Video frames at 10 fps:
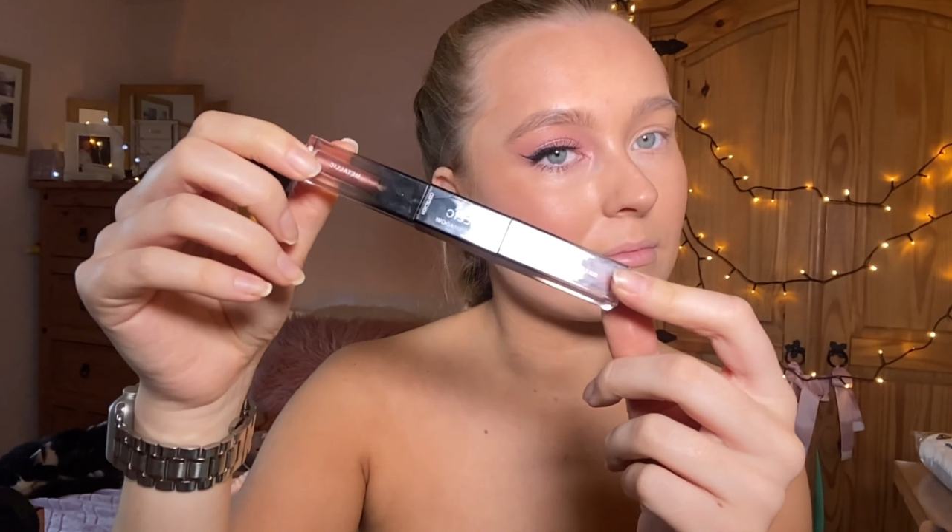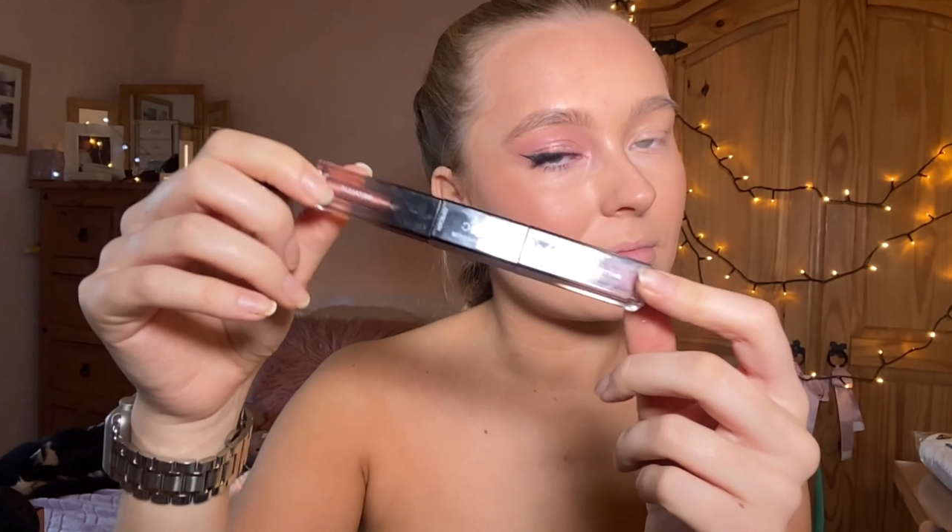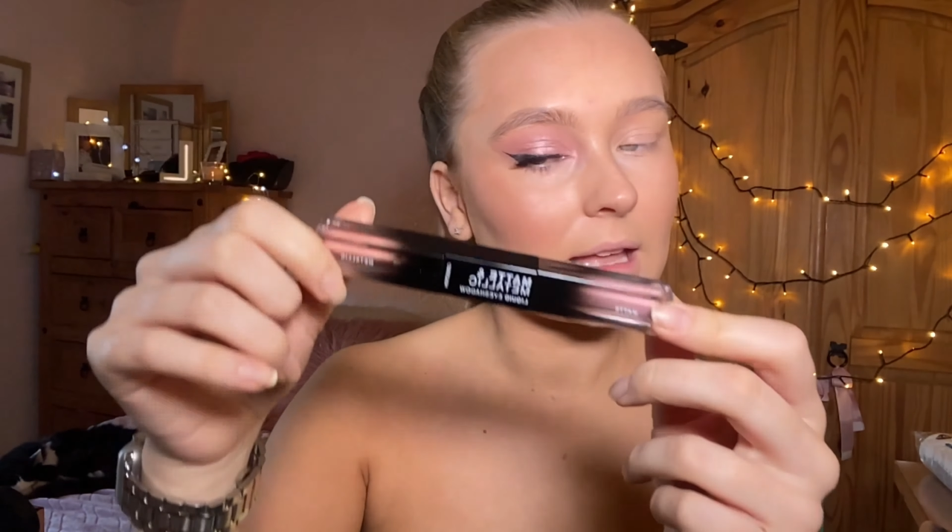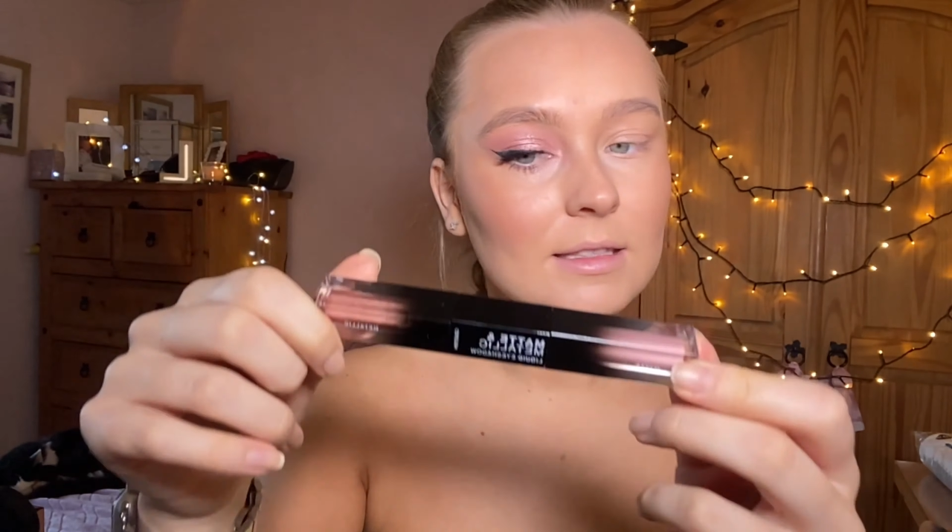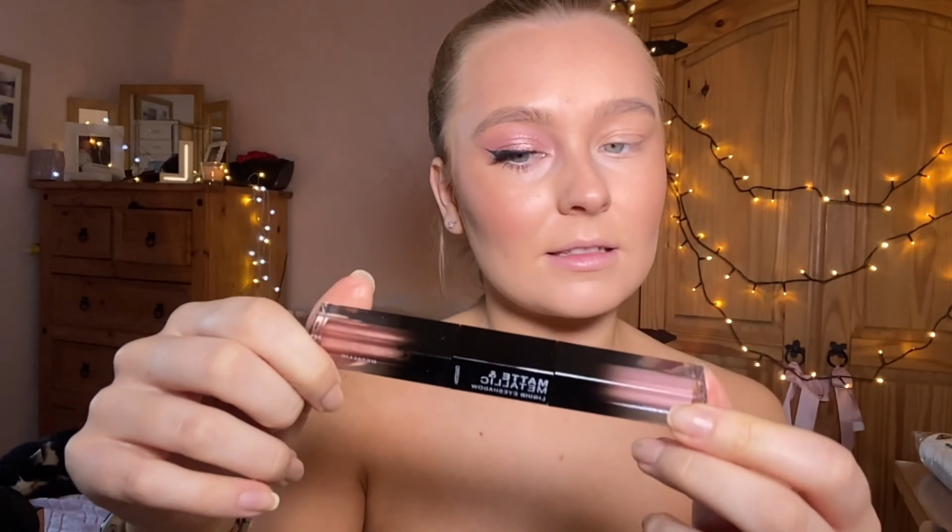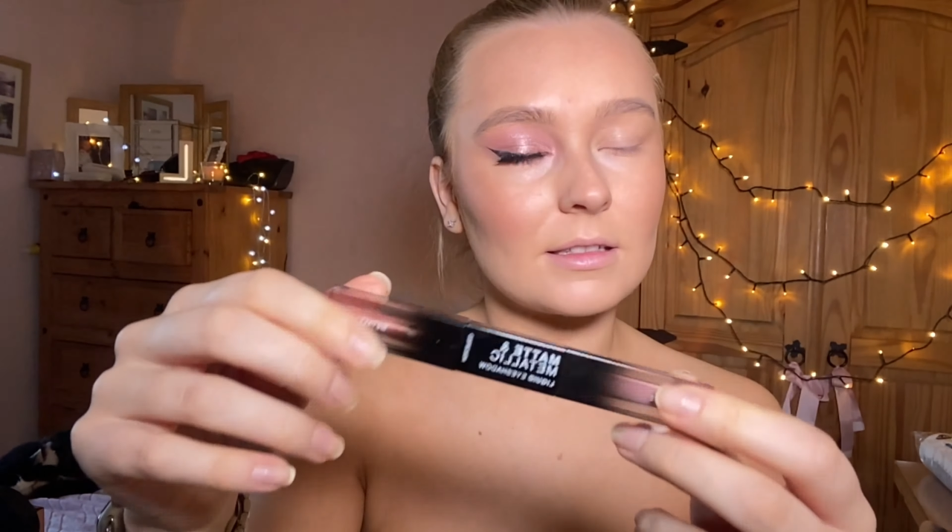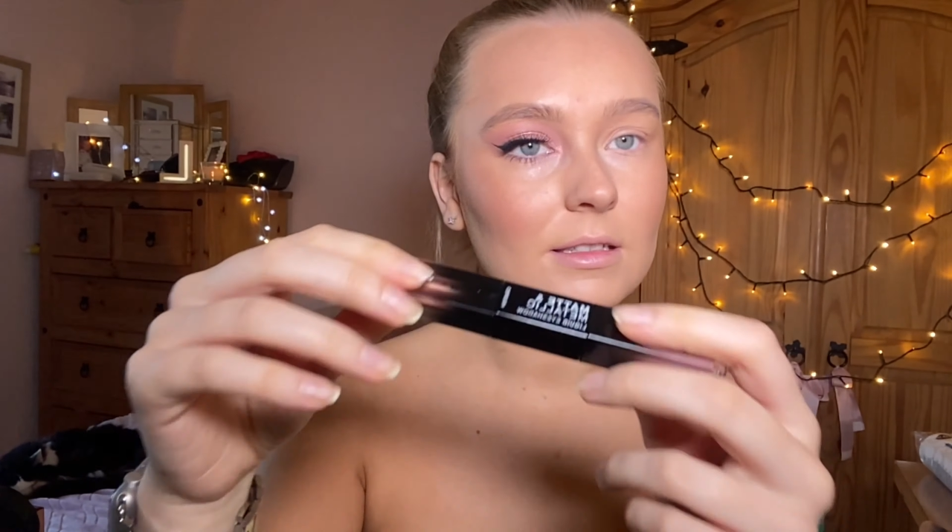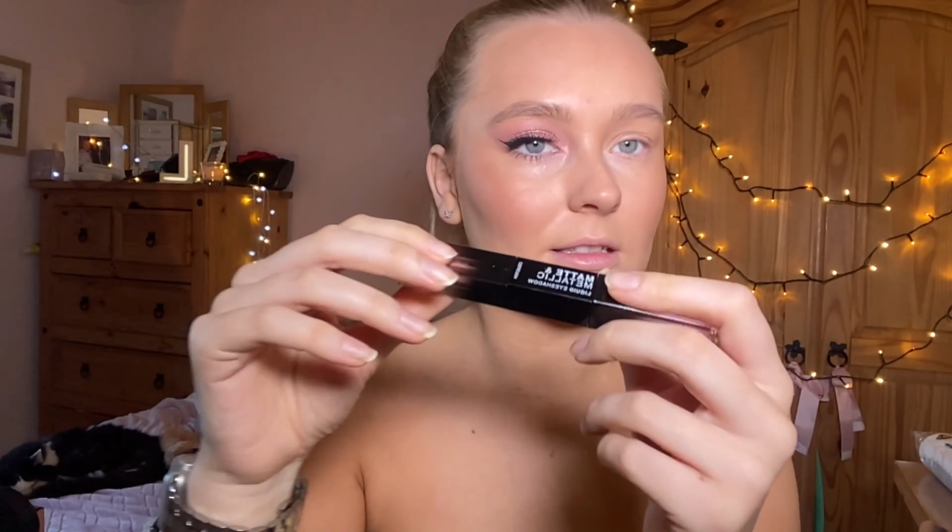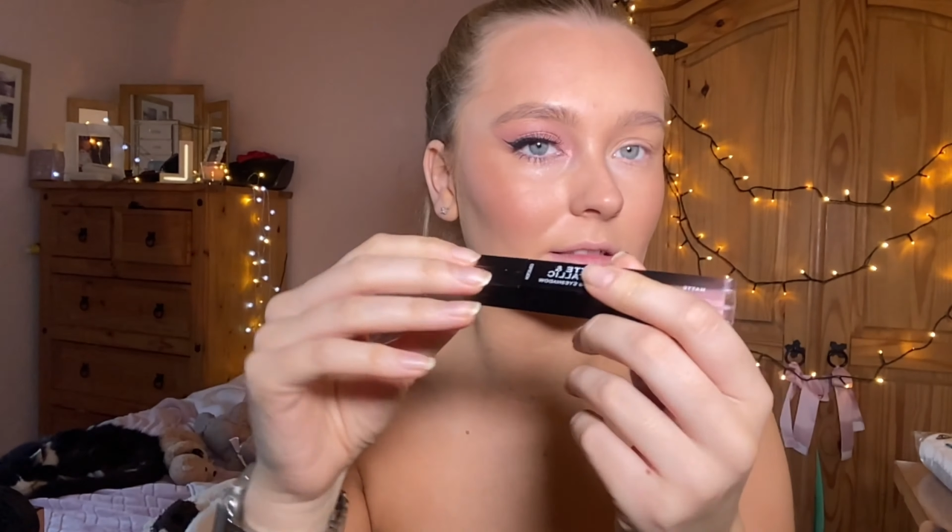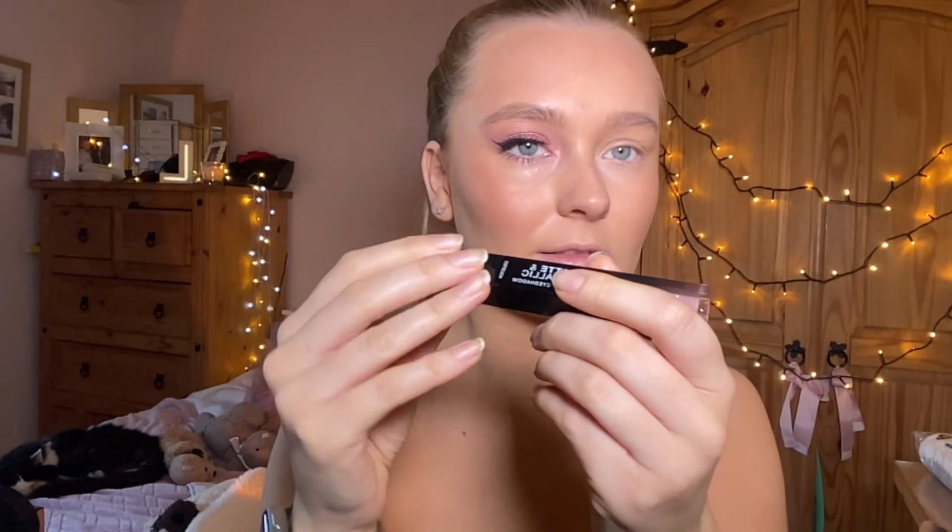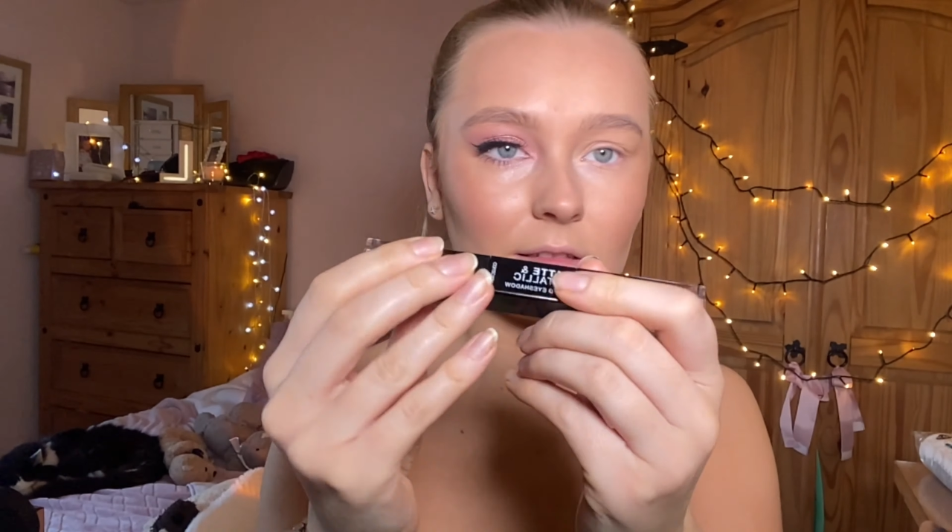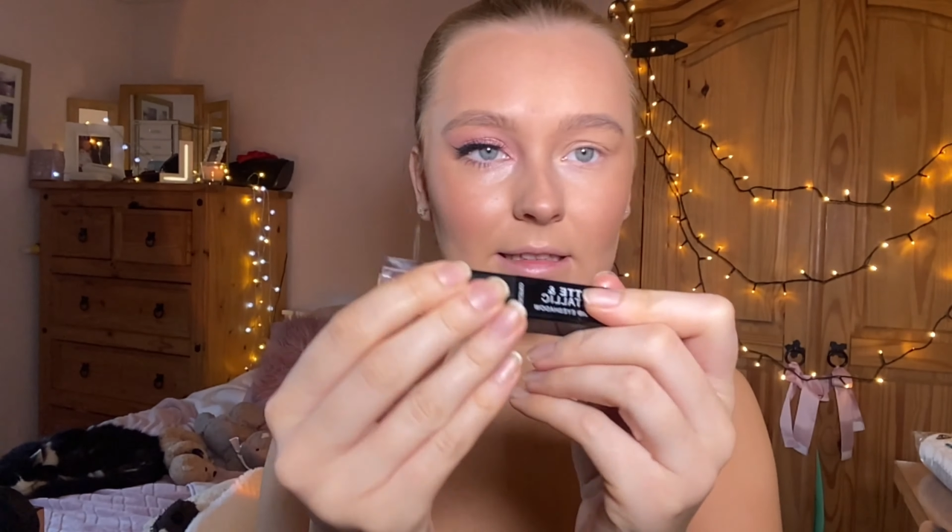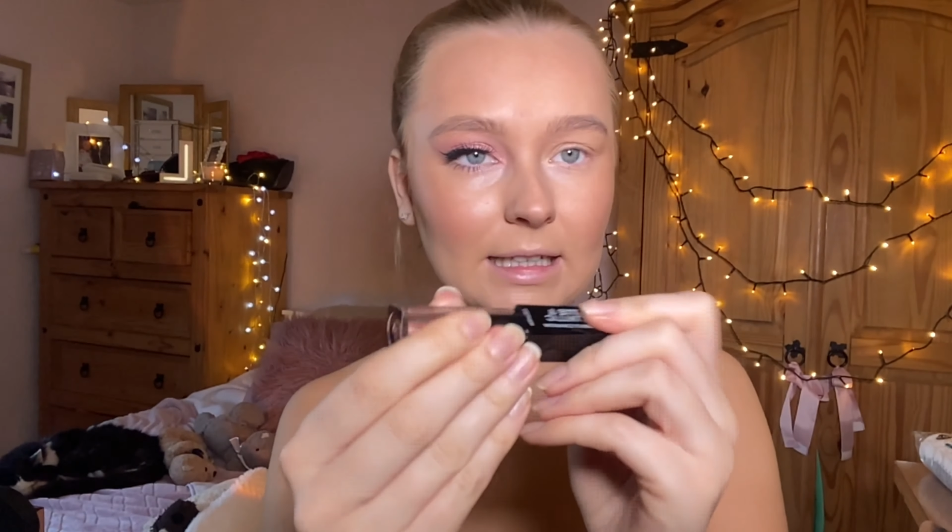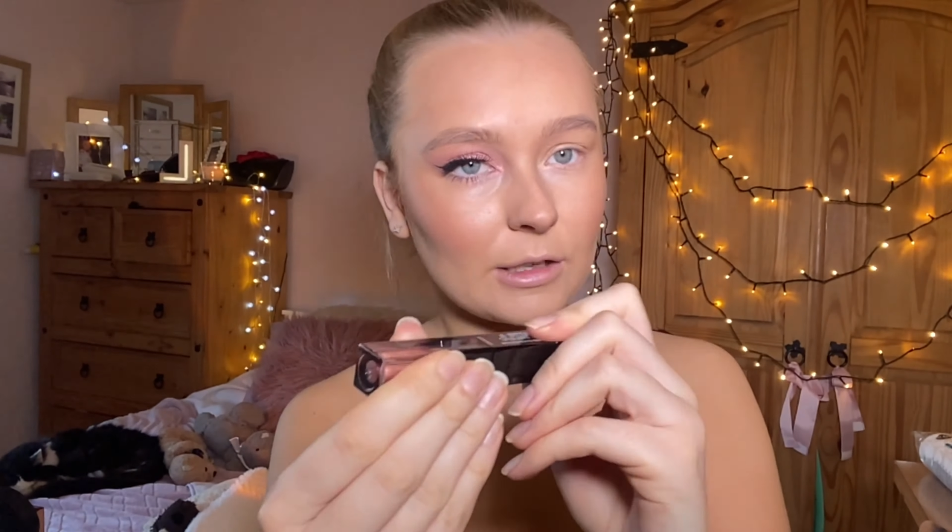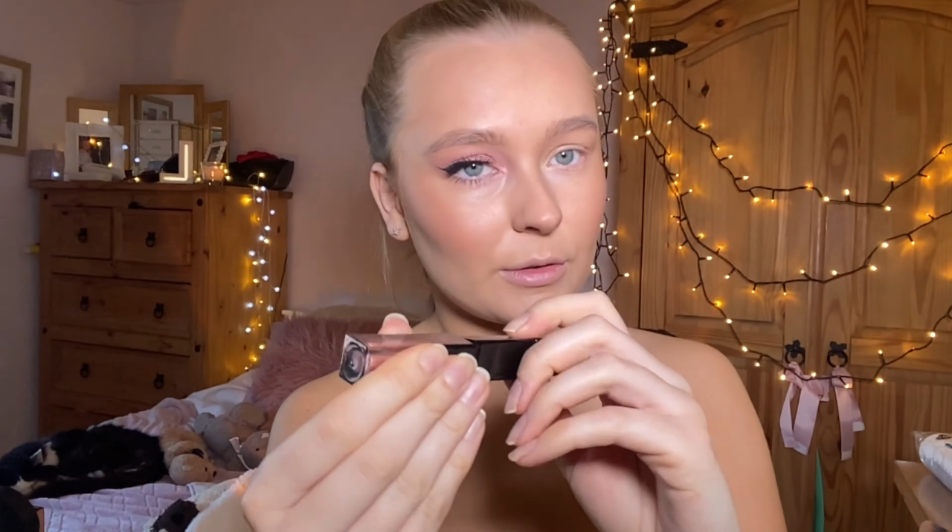pencil
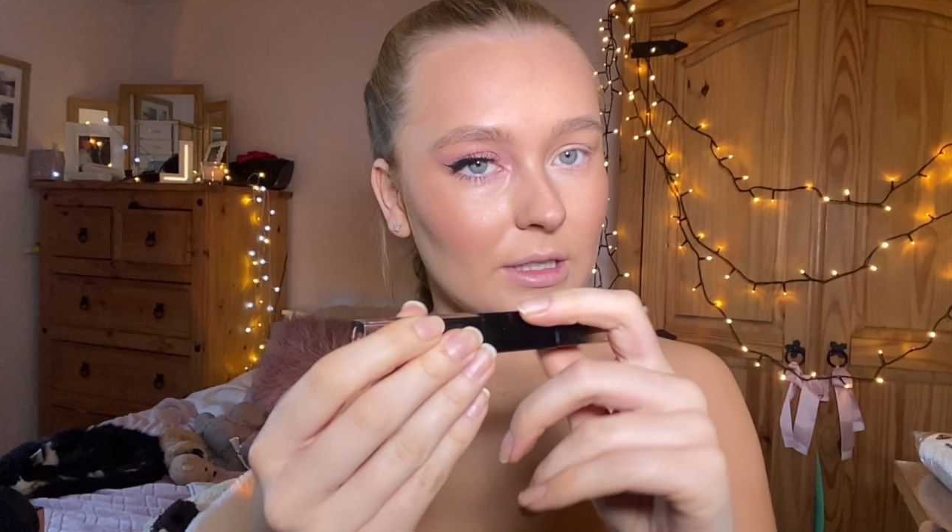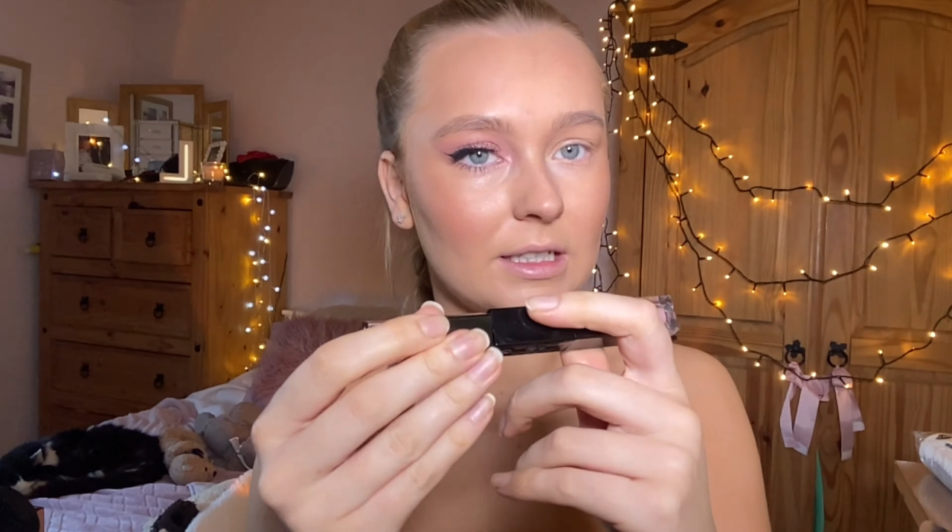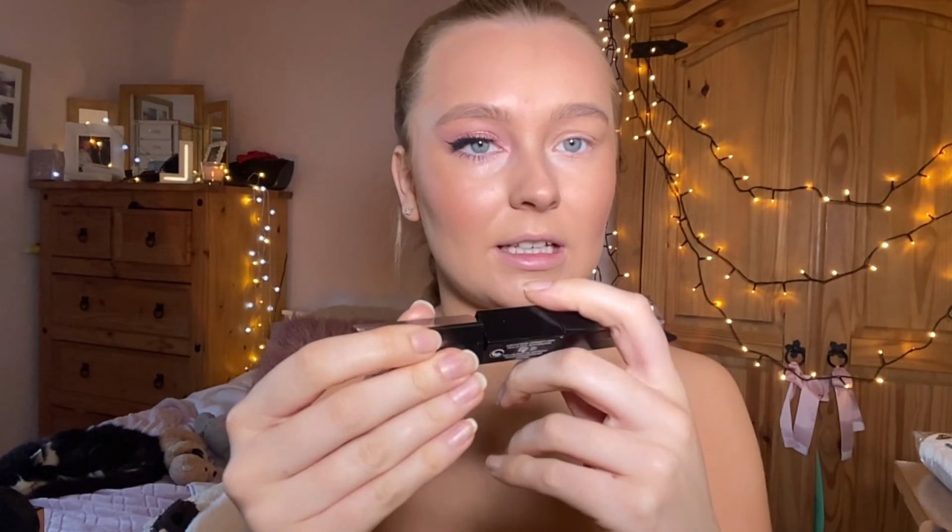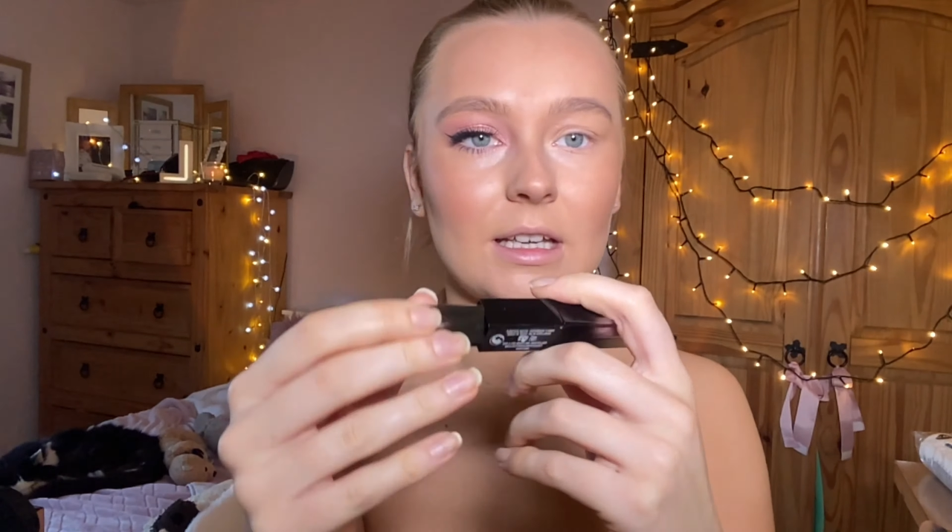liquid